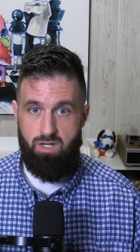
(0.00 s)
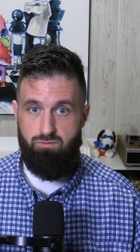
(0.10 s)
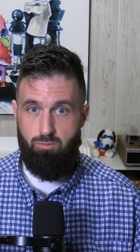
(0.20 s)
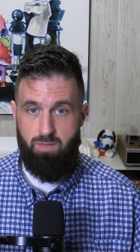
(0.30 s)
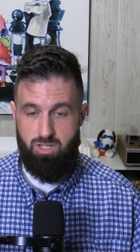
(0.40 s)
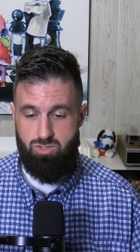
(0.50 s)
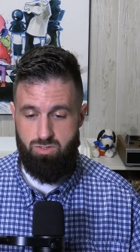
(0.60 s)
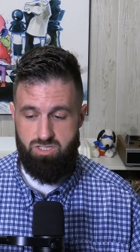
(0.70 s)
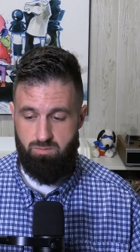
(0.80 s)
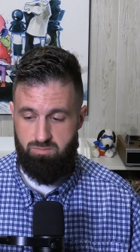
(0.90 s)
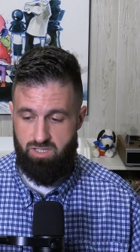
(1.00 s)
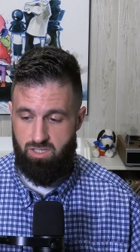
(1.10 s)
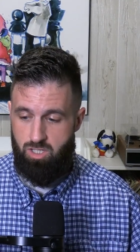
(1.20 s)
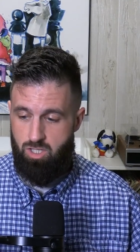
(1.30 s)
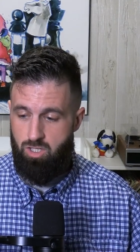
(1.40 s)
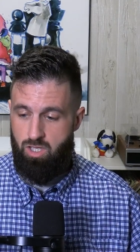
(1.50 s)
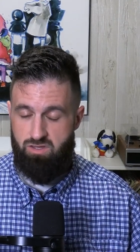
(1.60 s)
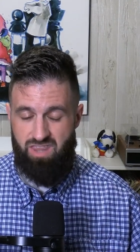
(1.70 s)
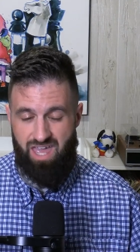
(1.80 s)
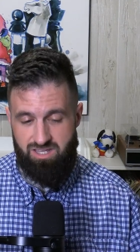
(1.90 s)
If you're measuring something
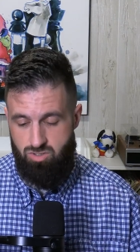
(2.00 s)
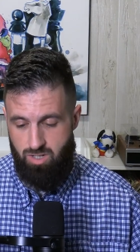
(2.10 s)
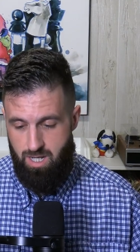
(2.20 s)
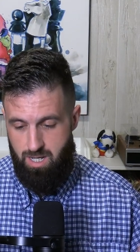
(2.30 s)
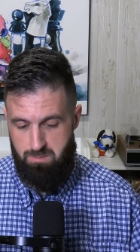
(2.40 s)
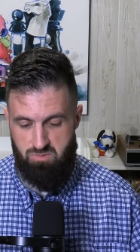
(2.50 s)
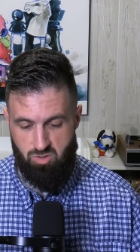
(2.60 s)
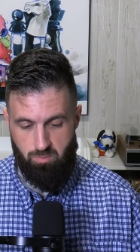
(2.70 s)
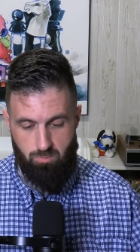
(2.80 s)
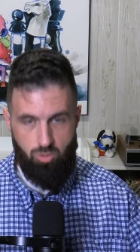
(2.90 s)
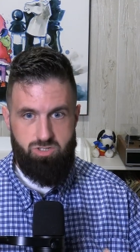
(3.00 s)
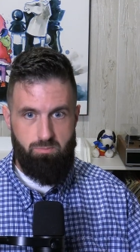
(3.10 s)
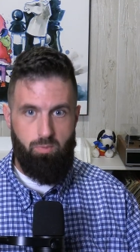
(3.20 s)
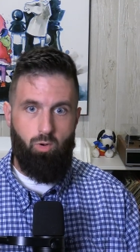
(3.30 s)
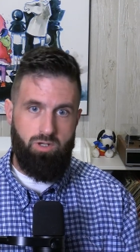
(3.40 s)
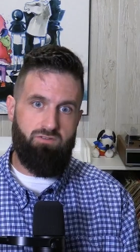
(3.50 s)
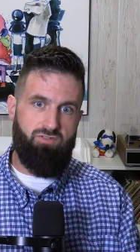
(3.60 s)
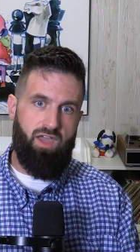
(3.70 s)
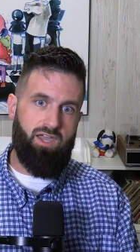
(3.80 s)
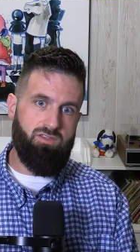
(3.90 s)
and that's your most important
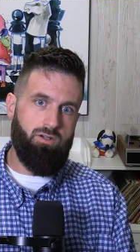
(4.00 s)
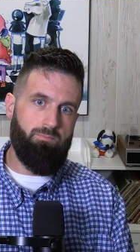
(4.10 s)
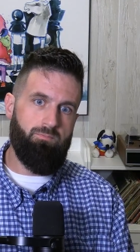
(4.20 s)
factor,